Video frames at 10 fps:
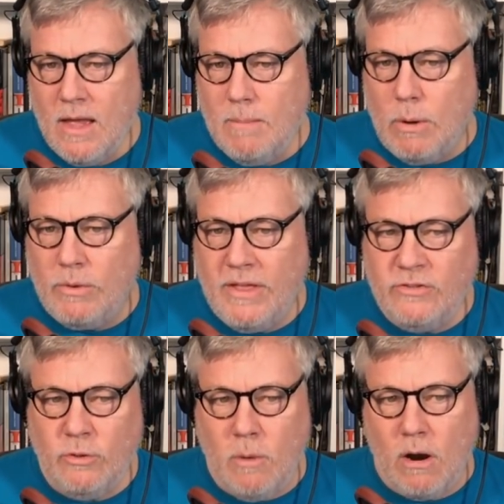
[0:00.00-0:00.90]
But with
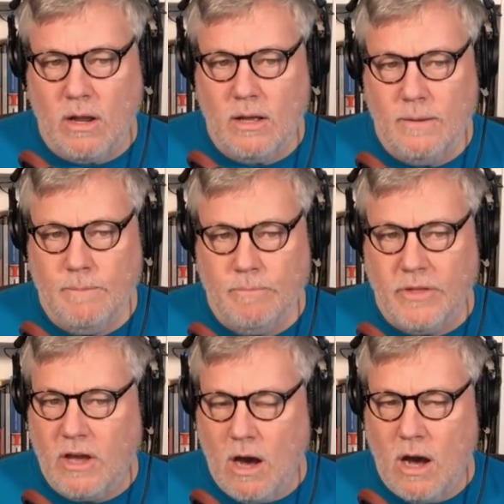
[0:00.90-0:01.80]
his remark, the
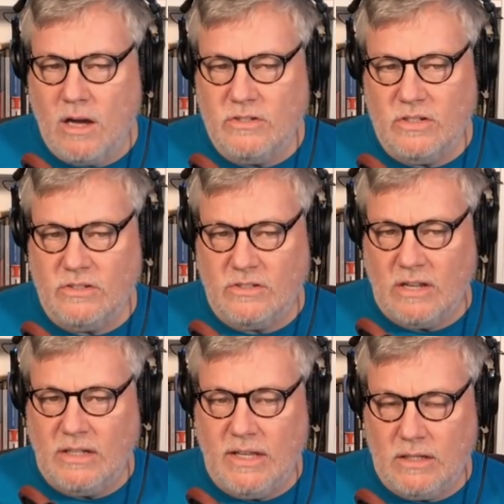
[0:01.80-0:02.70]
cogs
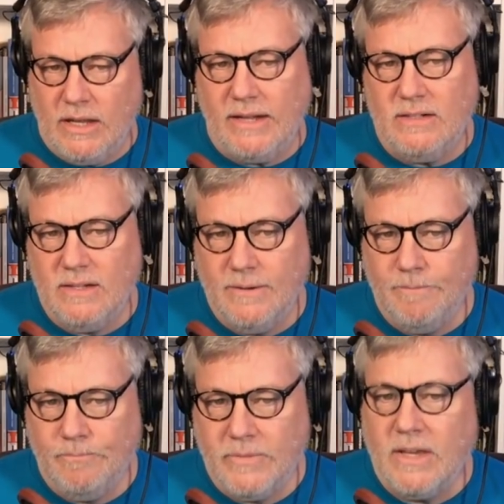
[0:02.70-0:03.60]
suddenly clicked.
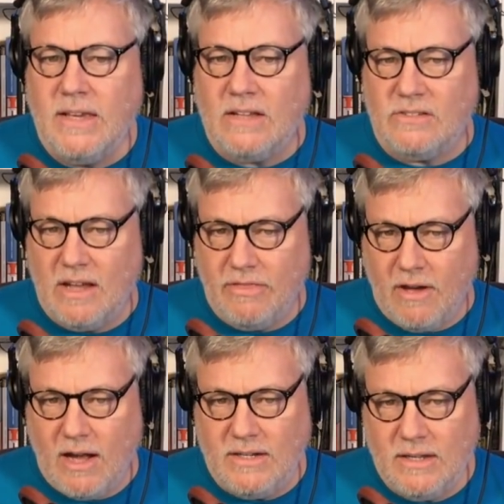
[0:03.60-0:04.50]
Yes, I
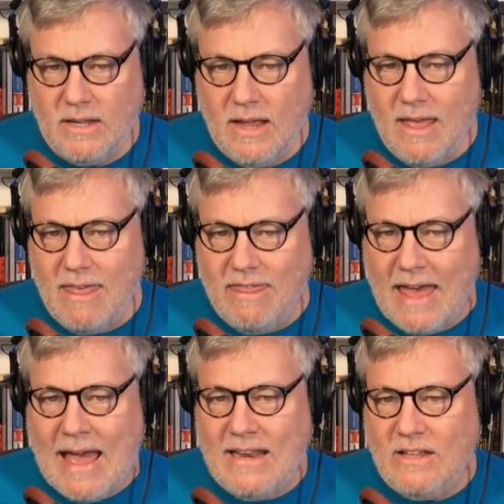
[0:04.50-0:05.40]
thought,
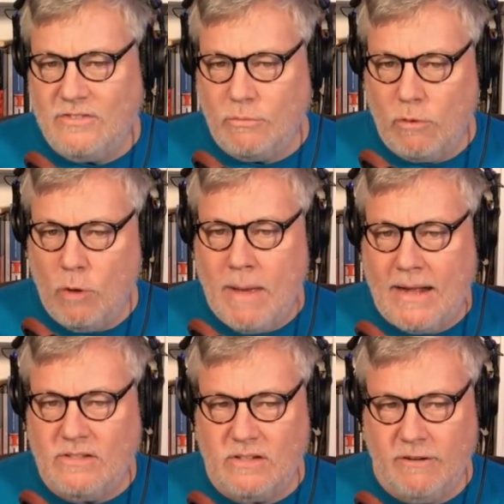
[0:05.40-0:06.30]
that is the
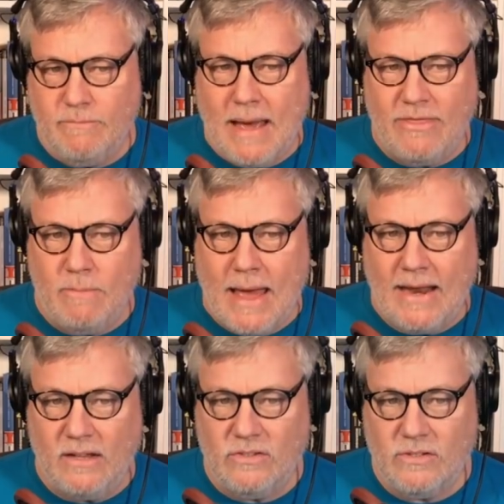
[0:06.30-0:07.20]
romance of
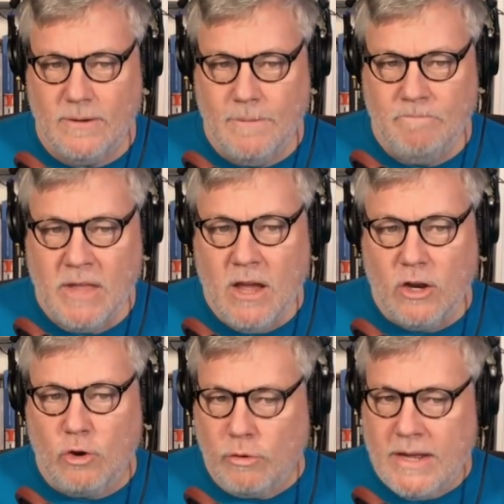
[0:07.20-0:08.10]
mathematics.
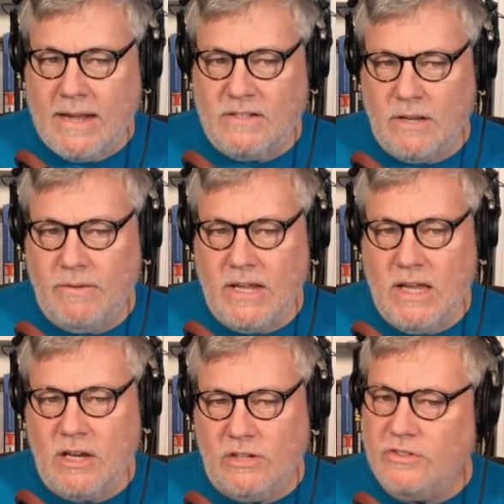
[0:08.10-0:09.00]

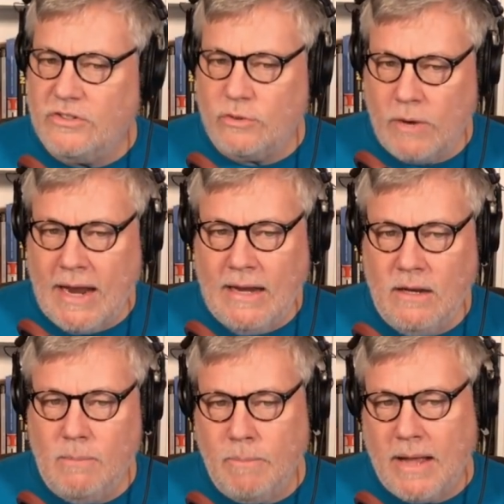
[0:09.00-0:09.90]
Creativity
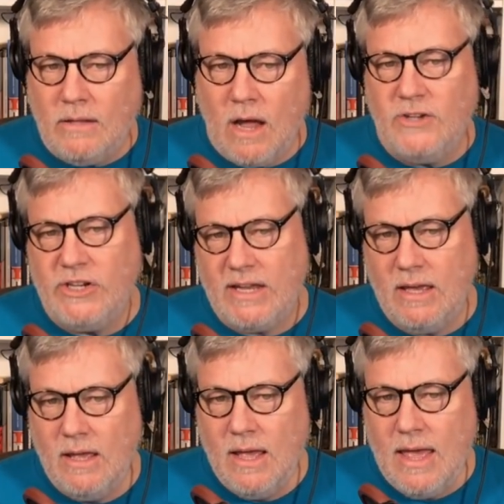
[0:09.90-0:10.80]
constrained by logic
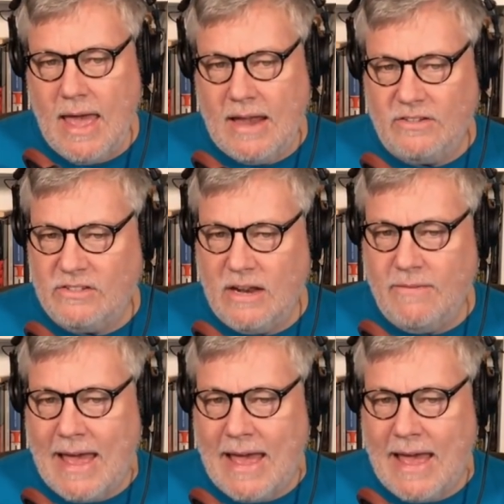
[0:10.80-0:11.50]
and a set of